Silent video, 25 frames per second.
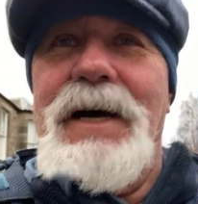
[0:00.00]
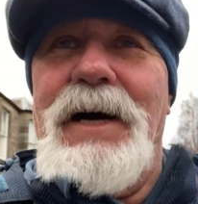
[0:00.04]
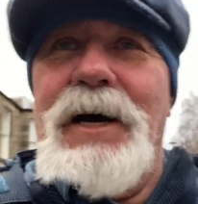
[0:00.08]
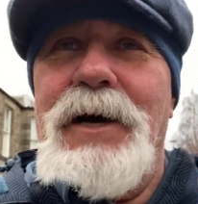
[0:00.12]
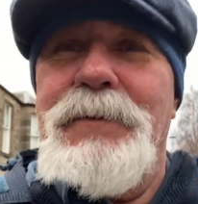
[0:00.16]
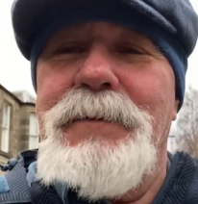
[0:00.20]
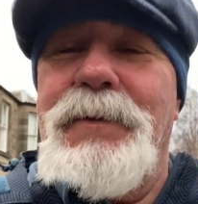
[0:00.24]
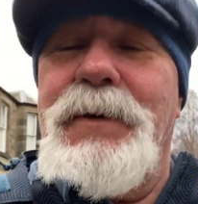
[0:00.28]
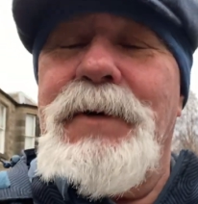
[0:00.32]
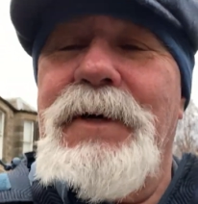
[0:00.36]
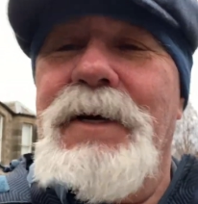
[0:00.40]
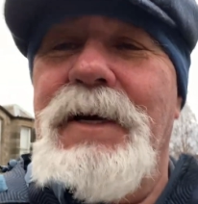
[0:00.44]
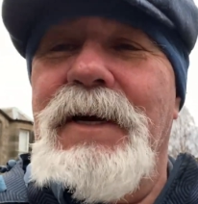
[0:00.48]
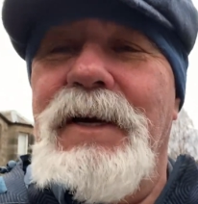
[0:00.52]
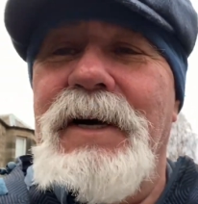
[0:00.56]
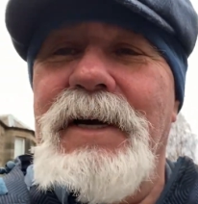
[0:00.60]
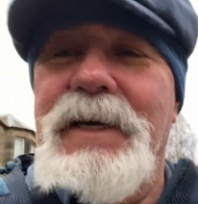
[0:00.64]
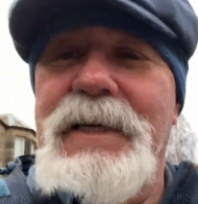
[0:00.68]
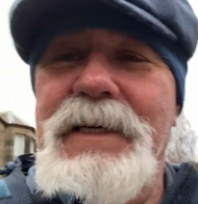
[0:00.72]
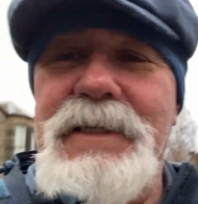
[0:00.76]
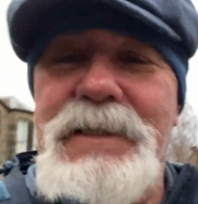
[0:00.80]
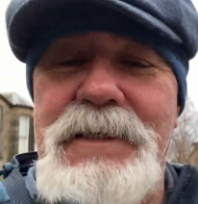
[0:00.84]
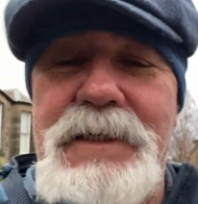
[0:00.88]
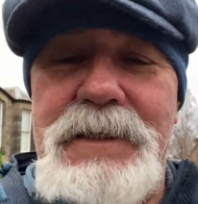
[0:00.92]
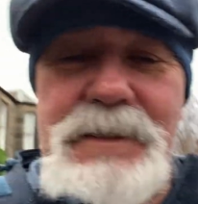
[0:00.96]
Hope you can
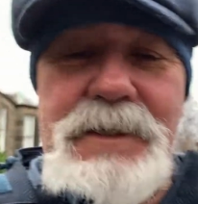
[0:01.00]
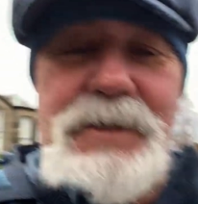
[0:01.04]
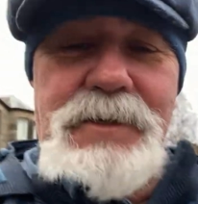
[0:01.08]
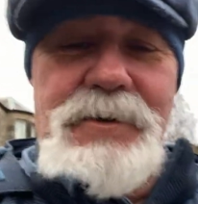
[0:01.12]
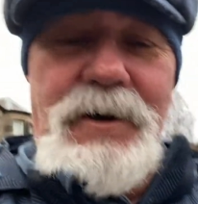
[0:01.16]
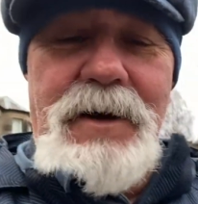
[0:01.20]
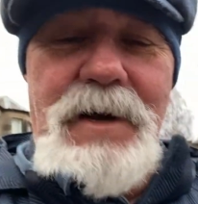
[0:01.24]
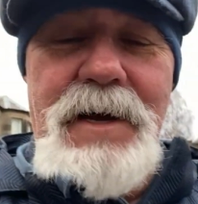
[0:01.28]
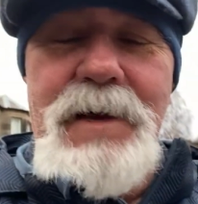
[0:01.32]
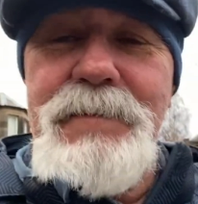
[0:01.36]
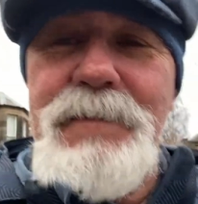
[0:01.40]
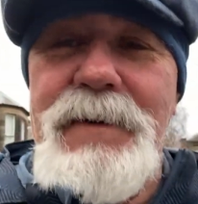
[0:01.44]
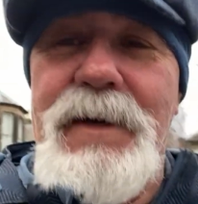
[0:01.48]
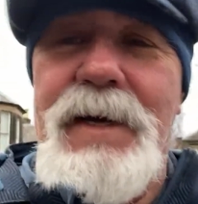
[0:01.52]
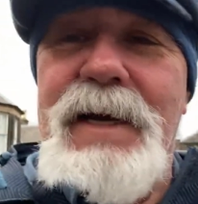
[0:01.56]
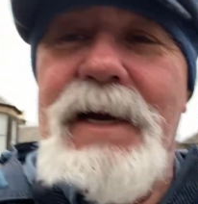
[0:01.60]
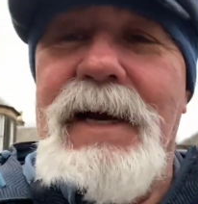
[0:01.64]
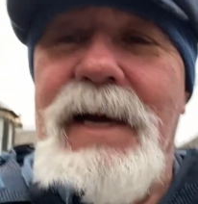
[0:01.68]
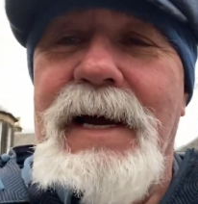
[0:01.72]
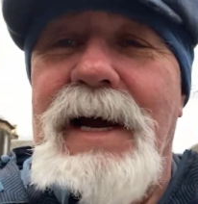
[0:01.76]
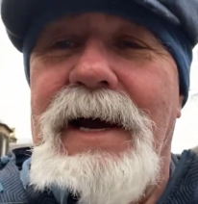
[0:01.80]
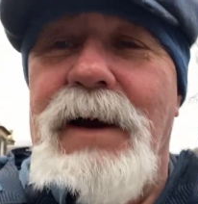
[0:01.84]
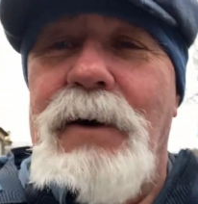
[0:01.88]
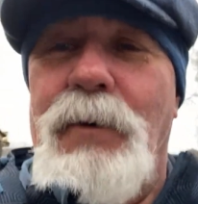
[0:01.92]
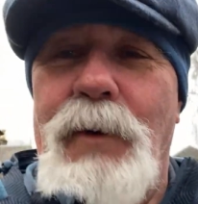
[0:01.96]
like and subscribe.
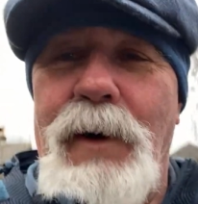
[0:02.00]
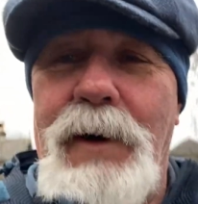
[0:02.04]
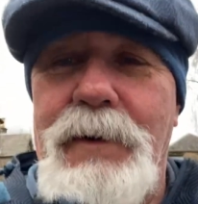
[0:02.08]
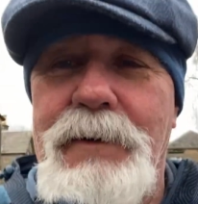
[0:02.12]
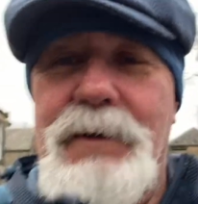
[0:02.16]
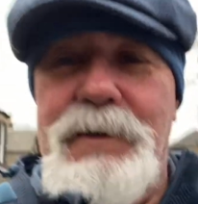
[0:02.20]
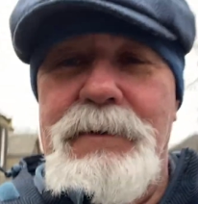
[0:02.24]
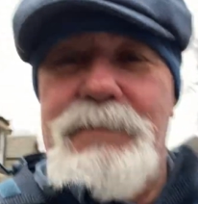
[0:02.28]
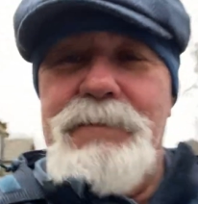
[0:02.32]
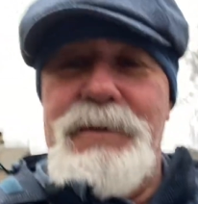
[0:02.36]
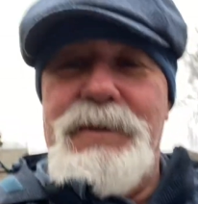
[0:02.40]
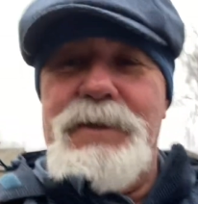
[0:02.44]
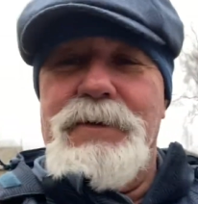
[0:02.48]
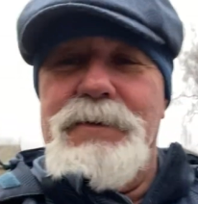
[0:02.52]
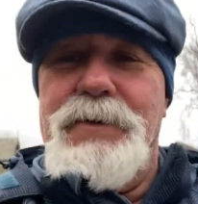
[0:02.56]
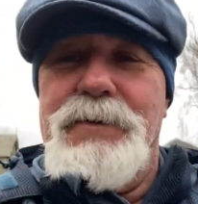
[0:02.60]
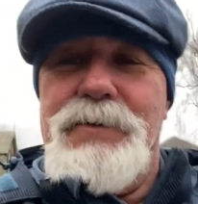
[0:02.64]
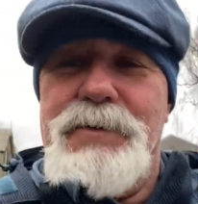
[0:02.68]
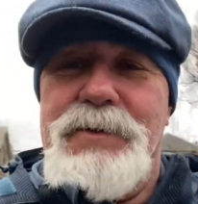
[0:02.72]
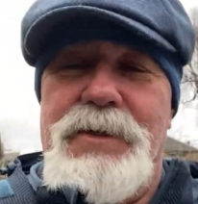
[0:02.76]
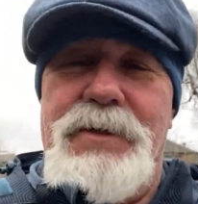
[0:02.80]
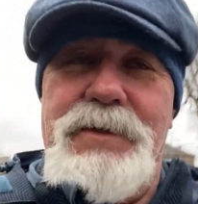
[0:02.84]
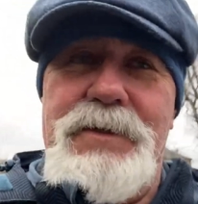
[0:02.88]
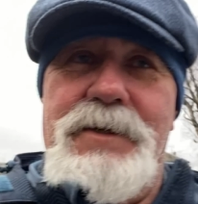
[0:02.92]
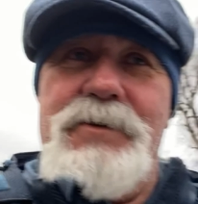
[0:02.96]
Welcome to
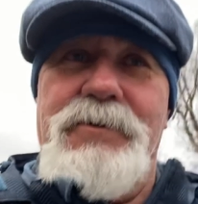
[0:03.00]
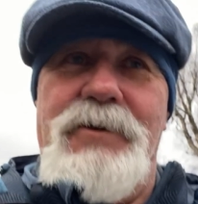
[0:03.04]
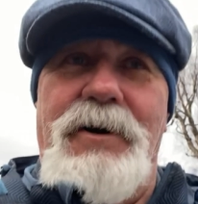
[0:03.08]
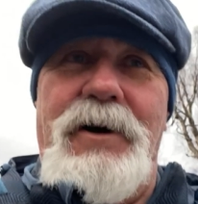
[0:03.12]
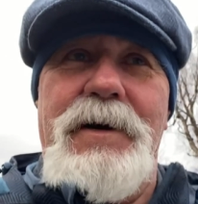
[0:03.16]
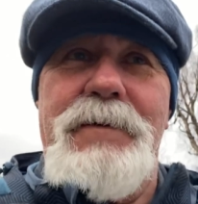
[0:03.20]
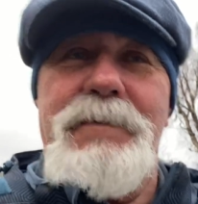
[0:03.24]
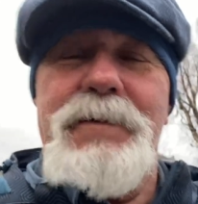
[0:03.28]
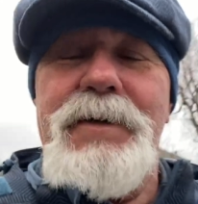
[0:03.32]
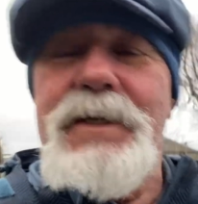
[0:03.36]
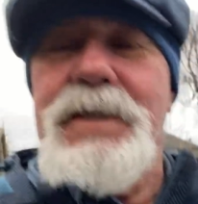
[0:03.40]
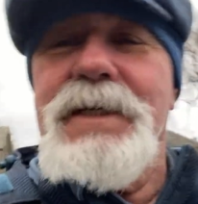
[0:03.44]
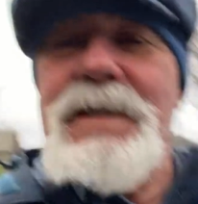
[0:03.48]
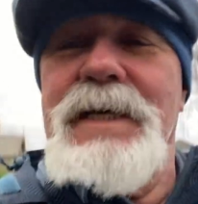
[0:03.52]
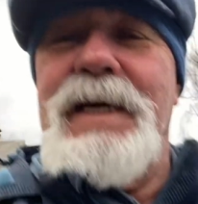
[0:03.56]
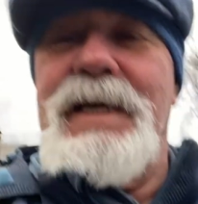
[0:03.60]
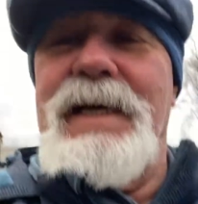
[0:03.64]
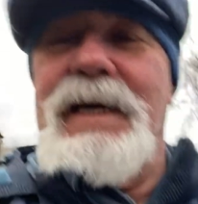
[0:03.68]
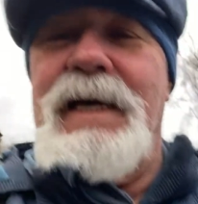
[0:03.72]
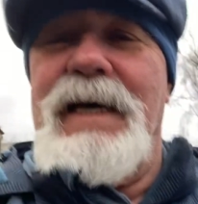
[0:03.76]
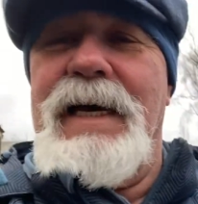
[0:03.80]
all subscribers.